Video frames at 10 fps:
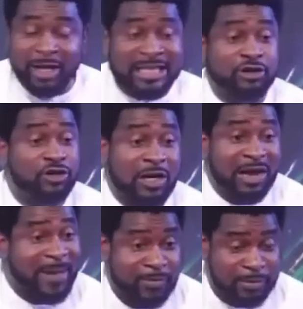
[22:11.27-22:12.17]
to talk
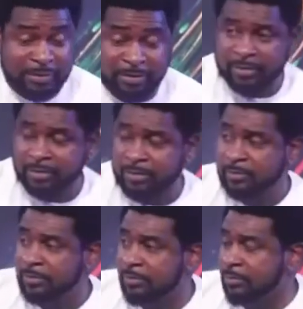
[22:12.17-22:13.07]
about.
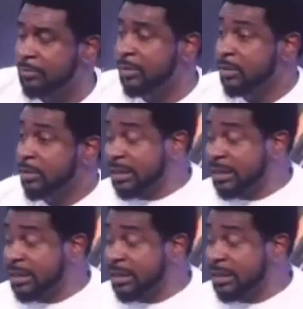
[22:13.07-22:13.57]
Nothing to